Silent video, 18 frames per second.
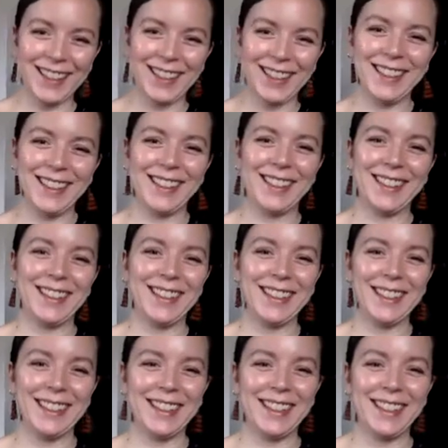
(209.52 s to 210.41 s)

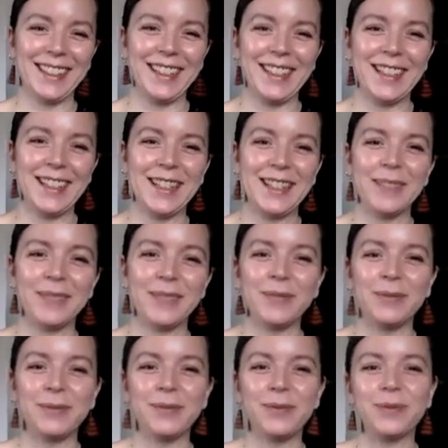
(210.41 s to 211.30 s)

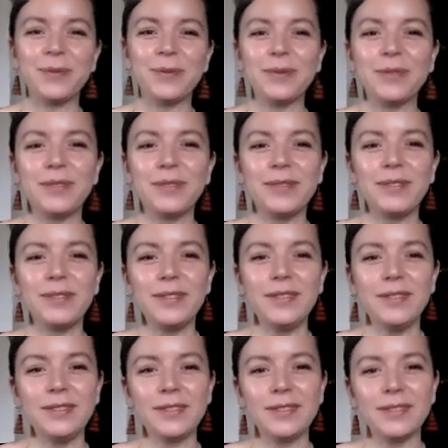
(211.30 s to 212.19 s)

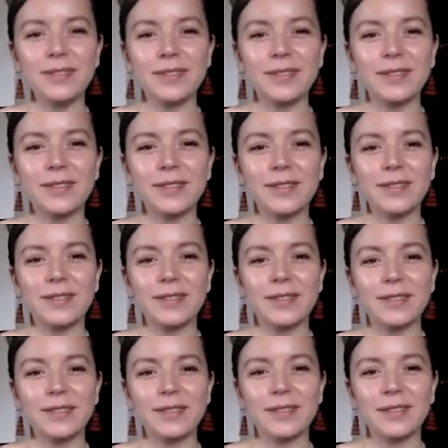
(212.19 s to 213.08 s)

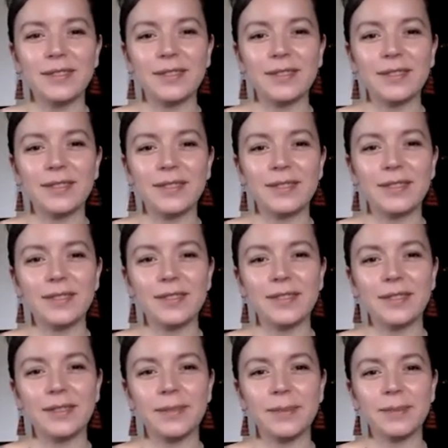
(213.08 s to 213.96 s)

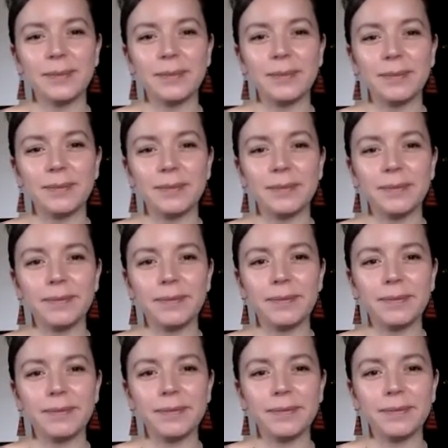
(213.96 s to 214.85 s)

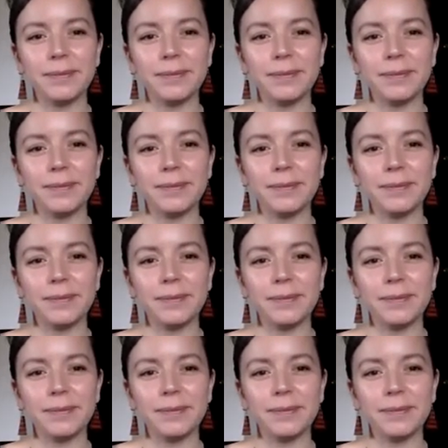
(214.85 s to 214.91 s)
The person shown says nothing.